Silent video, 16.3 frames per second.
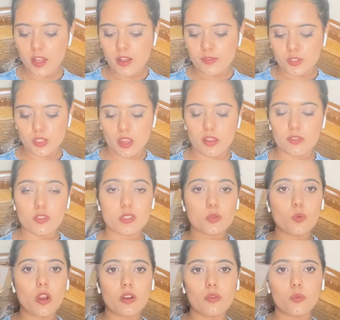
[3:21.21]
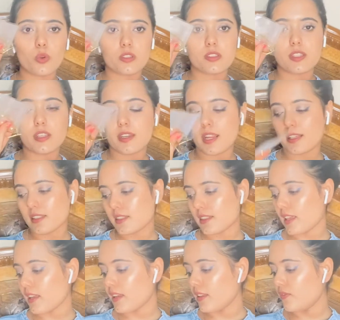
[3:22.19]
So yeah, this one was the next
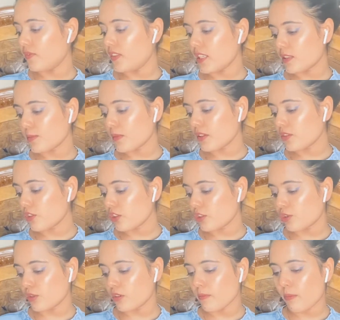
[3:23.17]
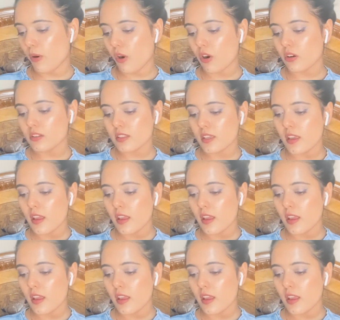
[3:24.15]
thing in this month's sugar box.